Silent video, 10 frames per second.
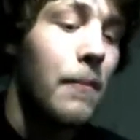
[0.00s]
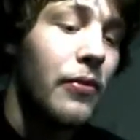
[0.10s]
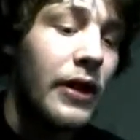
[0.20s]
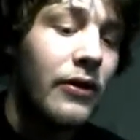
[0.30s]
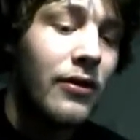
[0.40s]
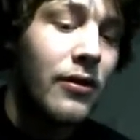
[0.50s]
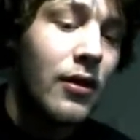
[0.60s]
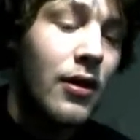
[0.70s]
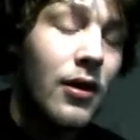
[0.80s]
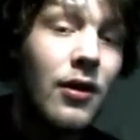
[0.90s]
There's
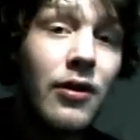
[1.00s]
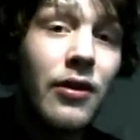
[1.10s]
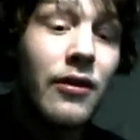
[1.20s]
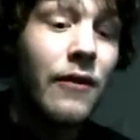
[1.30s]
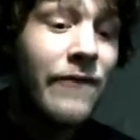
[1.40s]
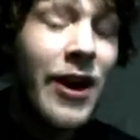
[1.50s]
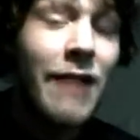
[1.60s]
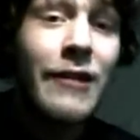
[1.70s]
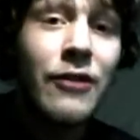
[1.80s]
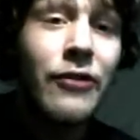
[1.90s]
a
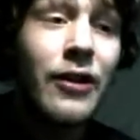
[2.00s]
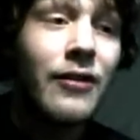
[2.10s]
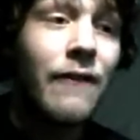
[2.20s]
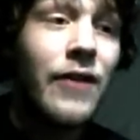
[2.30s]
very interesting